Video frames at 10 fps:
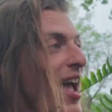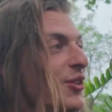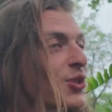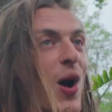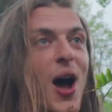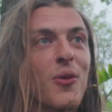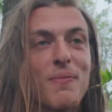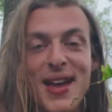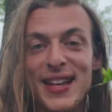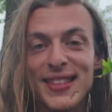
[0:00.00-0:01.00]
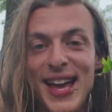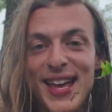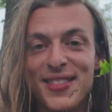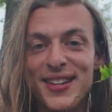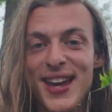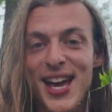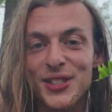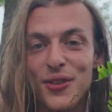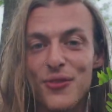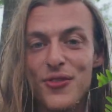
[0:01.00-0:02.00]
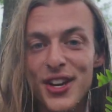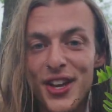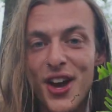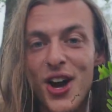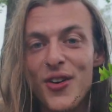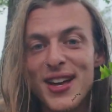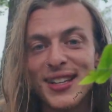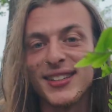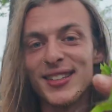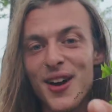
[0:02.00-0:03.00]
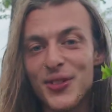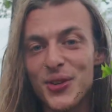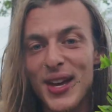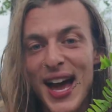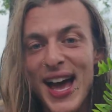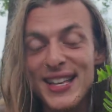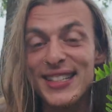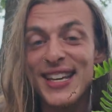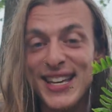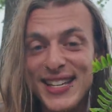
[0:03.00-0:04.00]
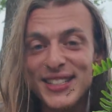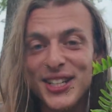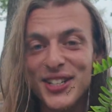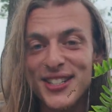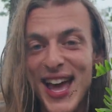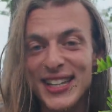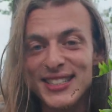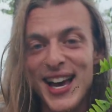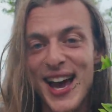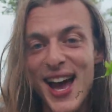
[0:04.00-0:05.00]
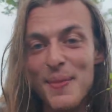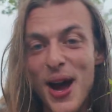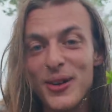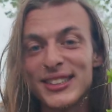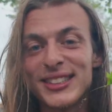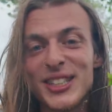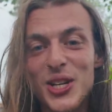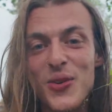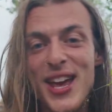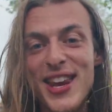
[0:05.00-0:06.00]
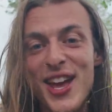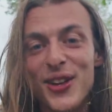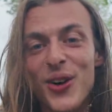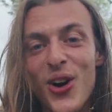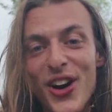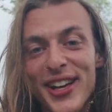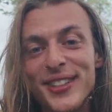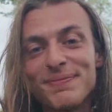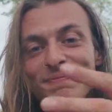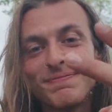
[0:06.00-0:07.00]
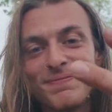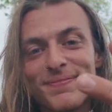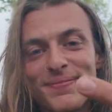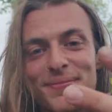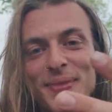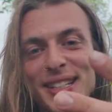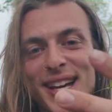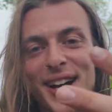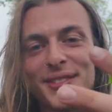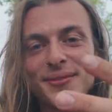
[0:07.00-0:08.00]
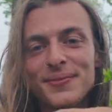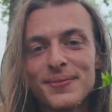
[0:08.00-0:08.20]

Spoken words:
so I will make that in the next video. Love you guys. Until next time, I will see you in a garden. Peace out.